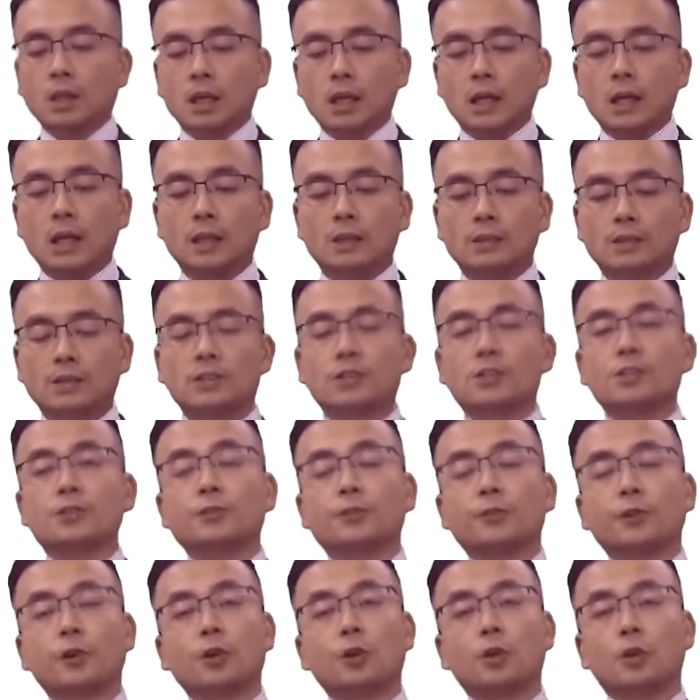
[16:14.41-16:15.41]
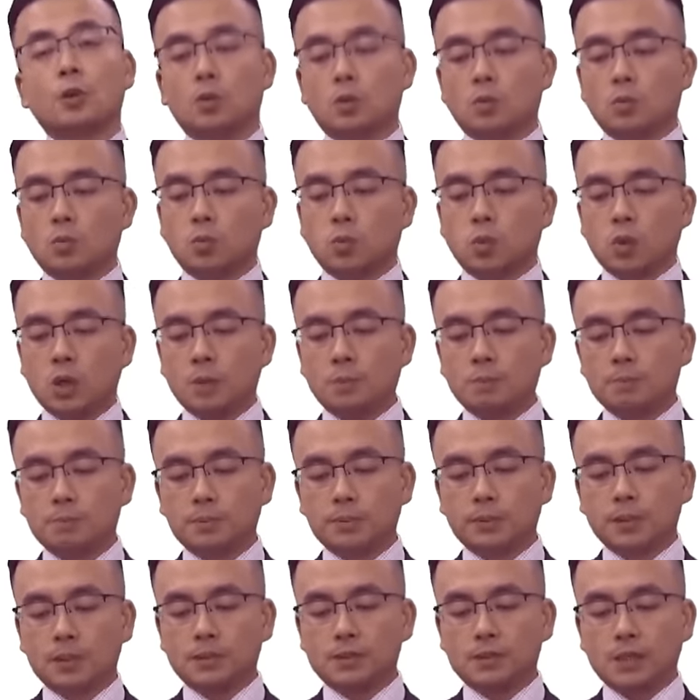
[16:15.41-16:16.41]
And this is for 1
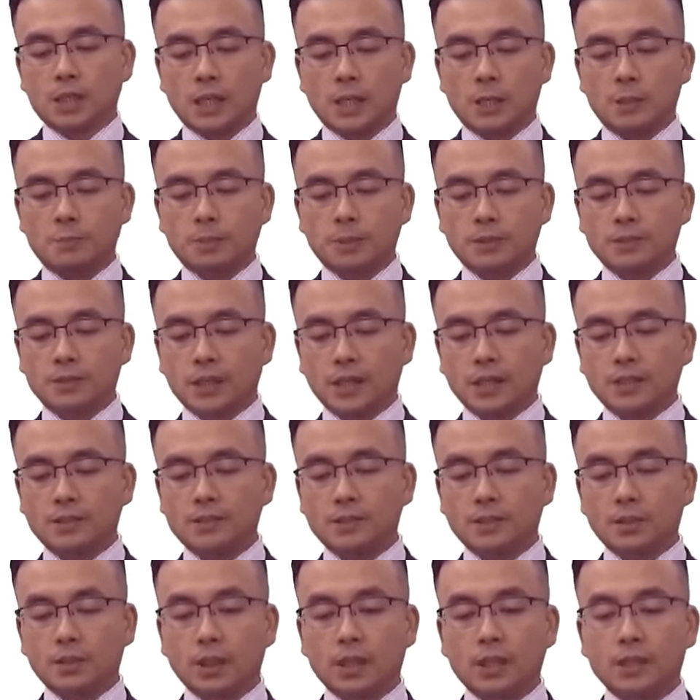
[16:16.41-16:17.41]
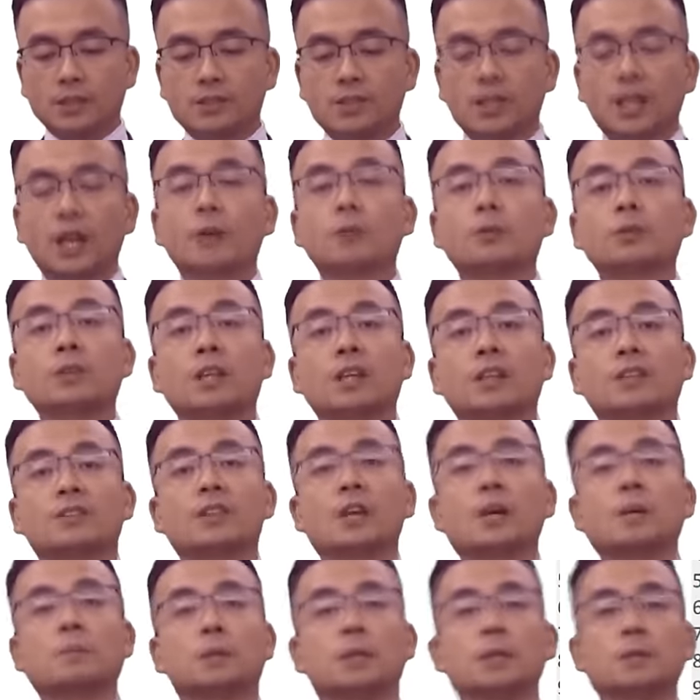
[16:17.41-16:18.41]
plus 8%, okay, tell the
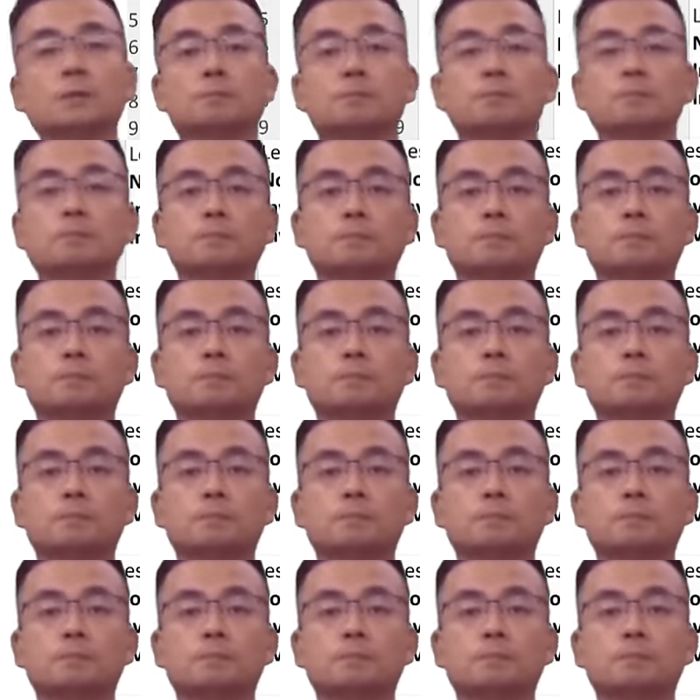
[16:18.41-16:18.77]
examiner.